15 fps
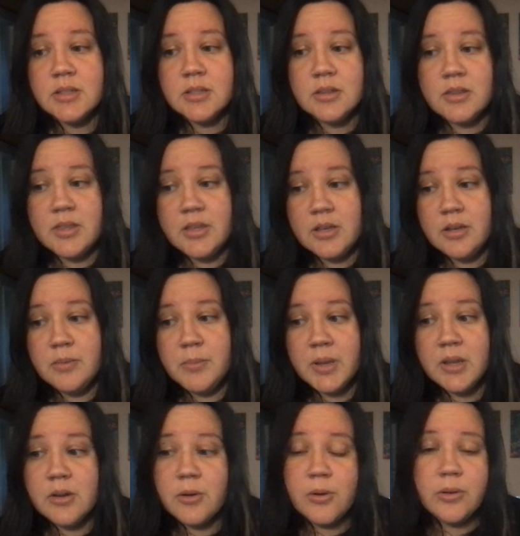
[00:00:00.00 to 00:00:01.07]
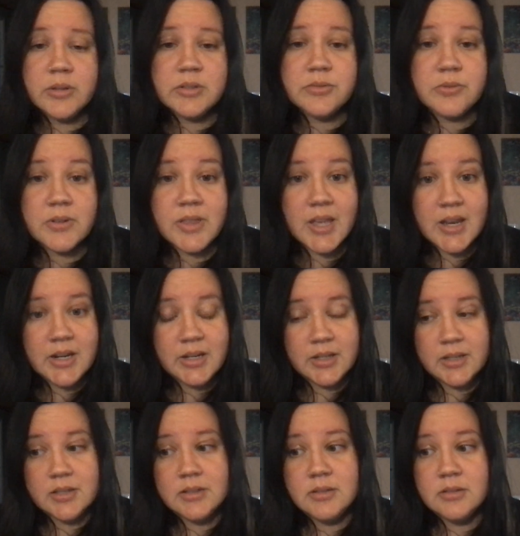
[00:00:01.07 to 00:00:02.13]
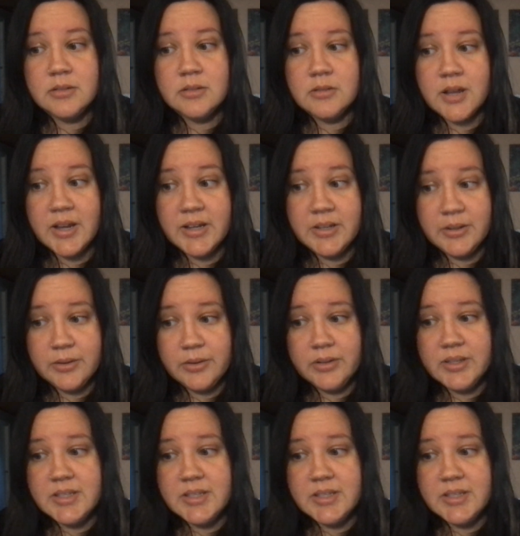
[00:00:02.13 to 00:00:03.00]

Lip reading: the main goal is for the ideal